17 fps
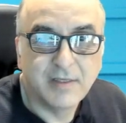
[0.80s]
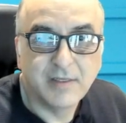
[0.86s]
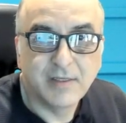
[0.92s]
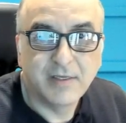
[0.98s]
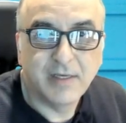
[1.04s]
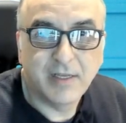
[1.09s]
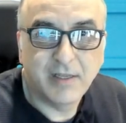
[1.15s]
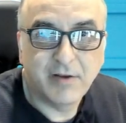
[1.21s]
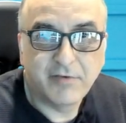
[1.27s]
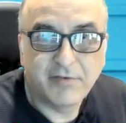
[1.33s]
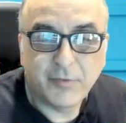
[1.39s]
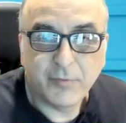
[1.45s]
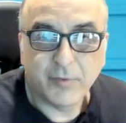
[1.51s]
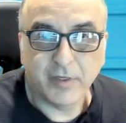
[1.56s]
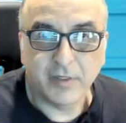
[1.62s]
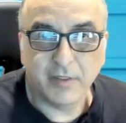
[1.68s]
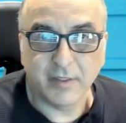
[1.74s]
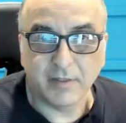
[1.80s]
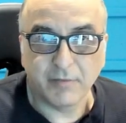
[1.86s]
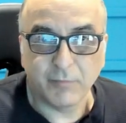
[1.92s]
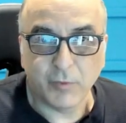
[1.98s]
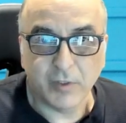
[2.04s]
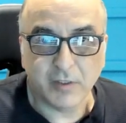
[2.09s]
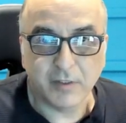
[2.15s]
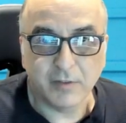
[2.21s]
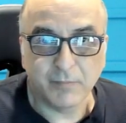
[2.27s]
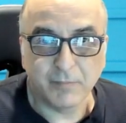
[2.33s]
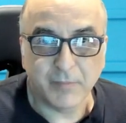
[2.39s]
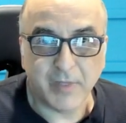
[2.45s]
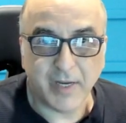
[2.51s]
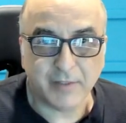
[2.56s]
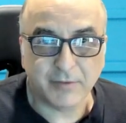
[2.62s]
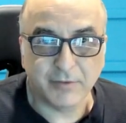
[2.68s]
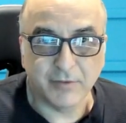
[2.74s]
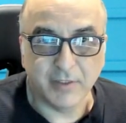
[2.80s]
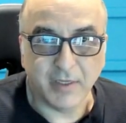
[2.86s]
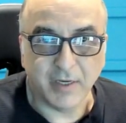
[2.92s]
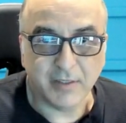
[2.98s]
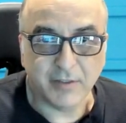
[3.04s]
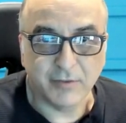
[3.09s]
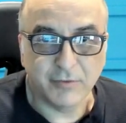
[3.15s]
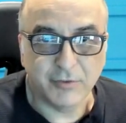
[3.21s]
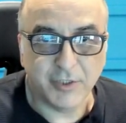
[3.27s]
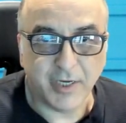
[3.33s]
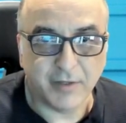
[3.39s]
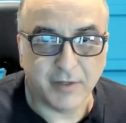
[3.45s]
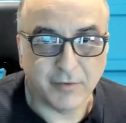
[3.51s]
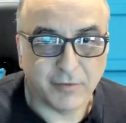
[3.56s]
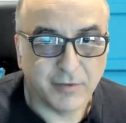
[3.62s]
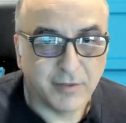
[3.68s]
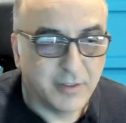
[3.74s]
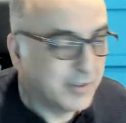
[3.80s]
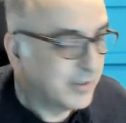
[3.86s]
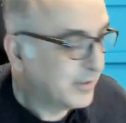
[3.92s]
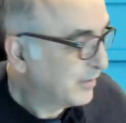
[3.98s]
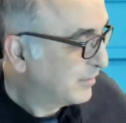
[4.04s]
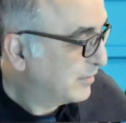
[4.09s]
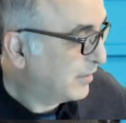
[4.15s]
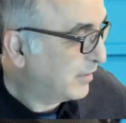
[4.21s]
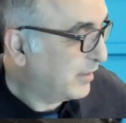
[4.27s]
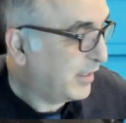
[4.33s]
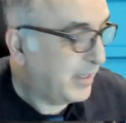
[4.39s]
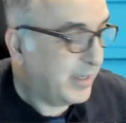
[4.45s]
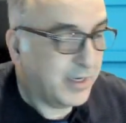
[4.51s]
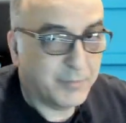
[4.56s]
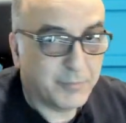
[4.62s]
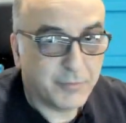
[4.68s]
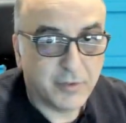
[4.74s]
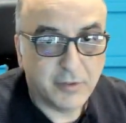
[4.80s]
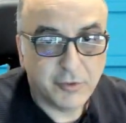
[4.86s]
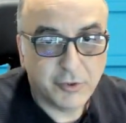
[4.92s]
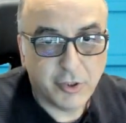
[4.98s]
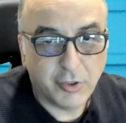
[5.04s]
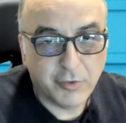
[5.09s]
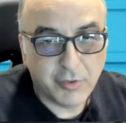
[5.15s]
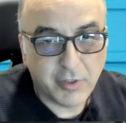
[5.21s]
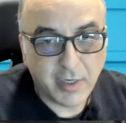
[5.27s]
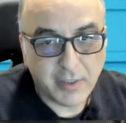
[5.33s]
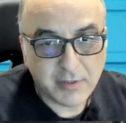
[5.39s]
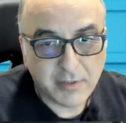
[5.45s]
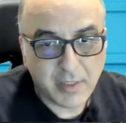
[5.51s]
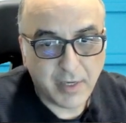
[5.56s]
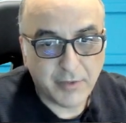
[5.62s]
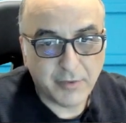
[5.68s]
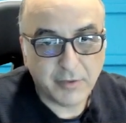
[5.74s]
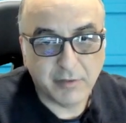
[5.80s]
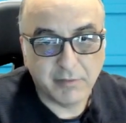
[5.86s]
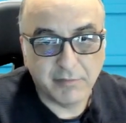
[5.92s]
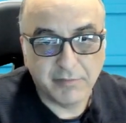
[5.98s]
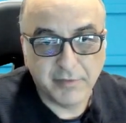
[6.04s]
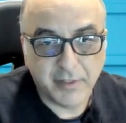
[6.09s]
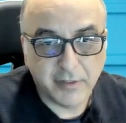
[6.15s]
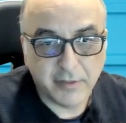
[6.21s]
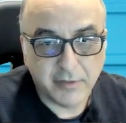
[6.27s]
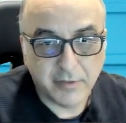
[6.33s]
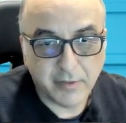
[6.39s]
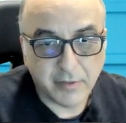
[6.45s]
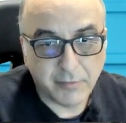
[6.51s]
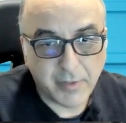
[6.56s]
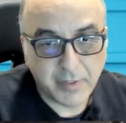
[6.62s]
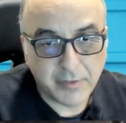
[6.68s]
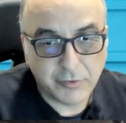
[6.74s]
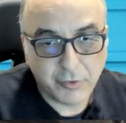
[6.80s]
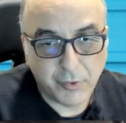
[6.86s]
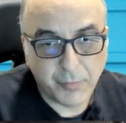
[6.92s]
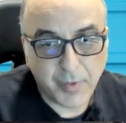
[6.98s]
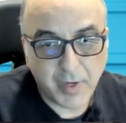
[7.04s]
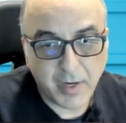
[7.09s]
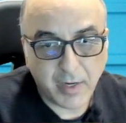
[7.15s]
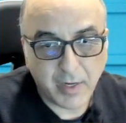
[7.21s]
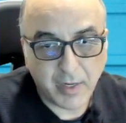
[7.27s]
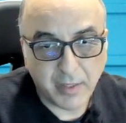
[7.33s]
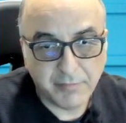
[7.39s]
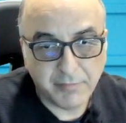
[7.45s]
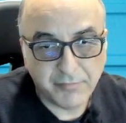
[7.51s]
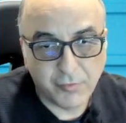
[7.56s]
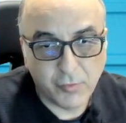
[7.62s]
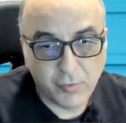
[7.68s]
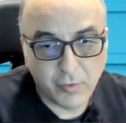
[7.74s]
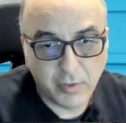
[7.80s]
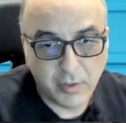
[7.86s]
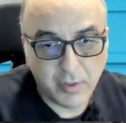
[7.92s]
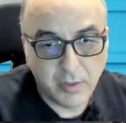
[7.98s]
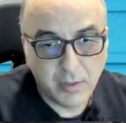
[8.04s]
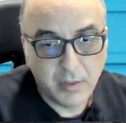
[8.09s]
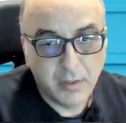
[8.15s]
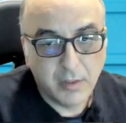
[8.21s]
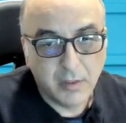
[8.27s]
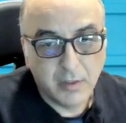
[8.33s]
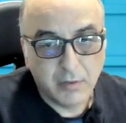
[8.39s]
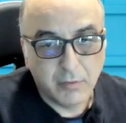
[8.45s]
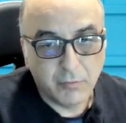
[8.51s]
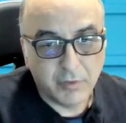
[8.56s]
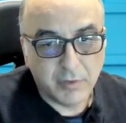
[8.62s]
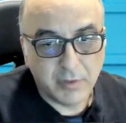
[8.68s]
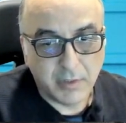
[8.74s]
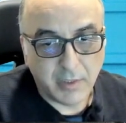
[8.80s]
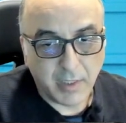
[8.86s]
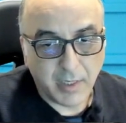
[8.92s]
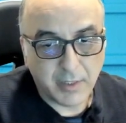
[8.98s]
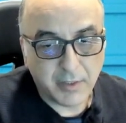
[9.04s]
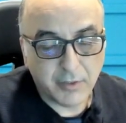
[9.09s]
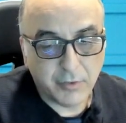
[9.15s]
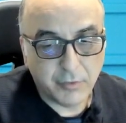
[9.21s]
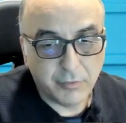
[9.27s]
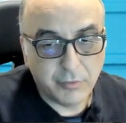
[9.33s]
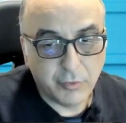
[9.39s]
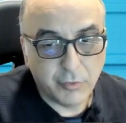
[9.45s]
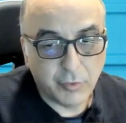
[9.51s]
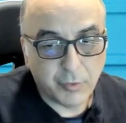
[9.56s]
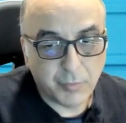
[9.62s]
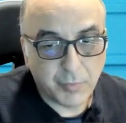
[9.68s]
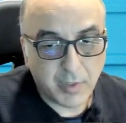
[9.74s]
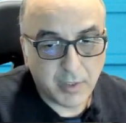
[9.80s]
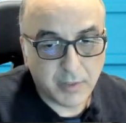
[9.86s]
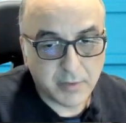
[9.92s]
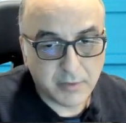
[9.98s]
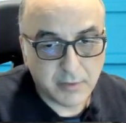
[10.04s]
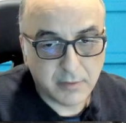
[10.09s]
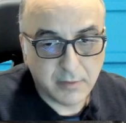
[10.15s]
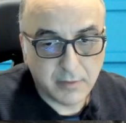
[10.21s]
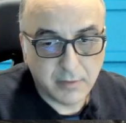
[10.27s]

Hello everyone and welcome back to the iCode channel. Today I'm going to show you guys how to configure the Retropie 4 with the iCode Duo Plus.